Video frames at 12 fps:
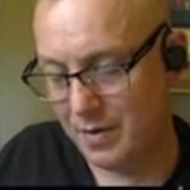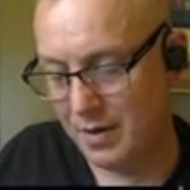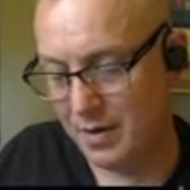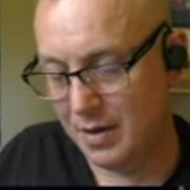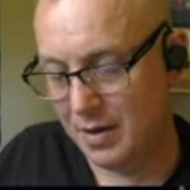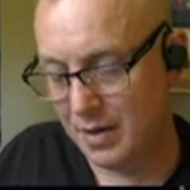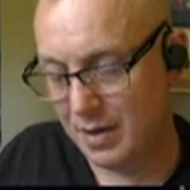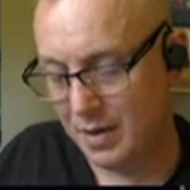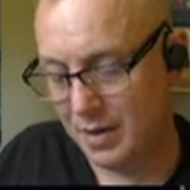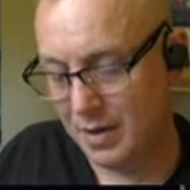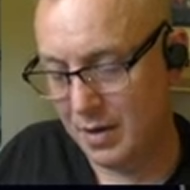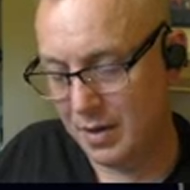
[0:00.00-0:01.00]

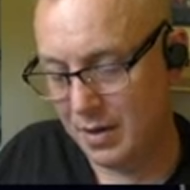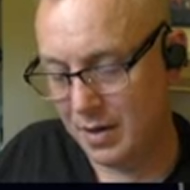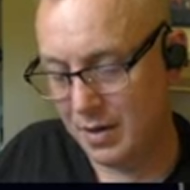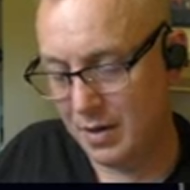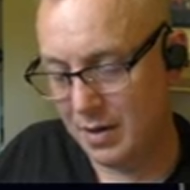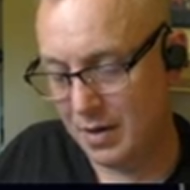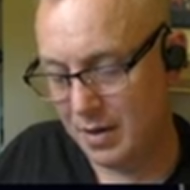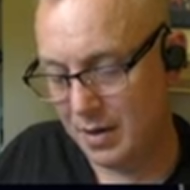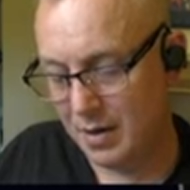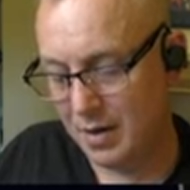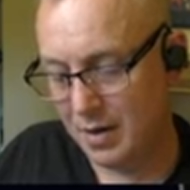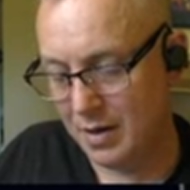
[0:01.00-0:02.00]

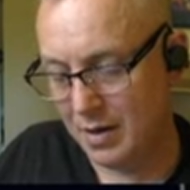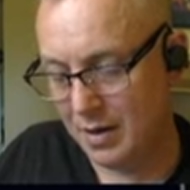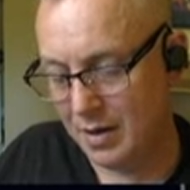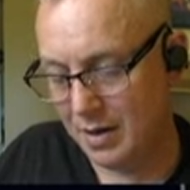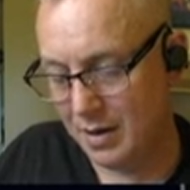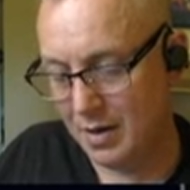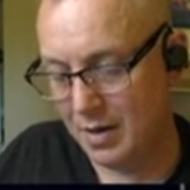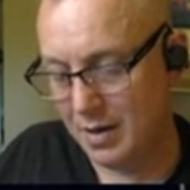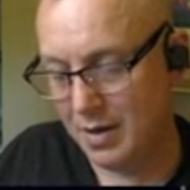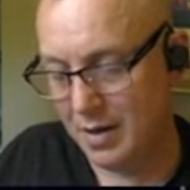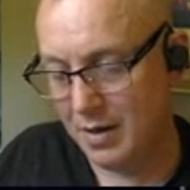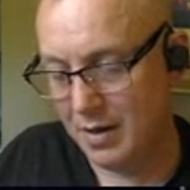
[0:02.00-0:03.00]

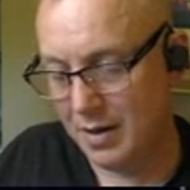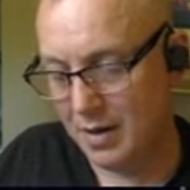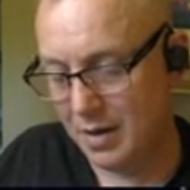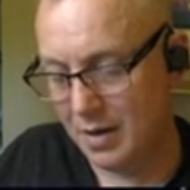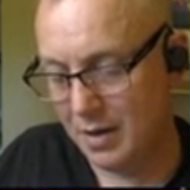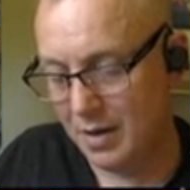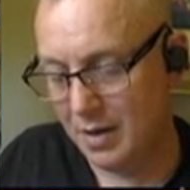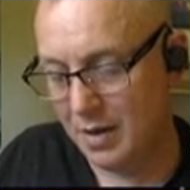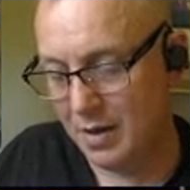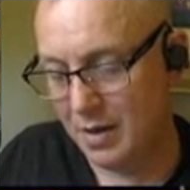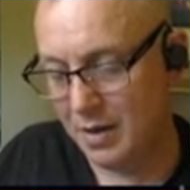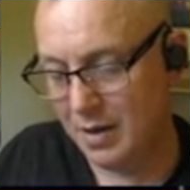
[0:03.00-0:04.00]

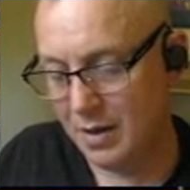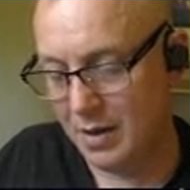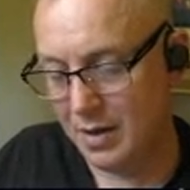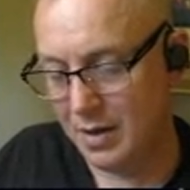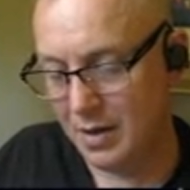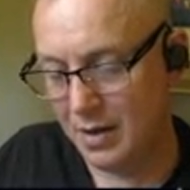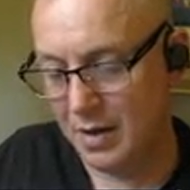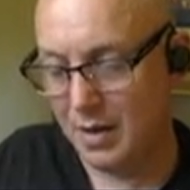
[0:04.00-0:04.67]
No one is speaking in this clip.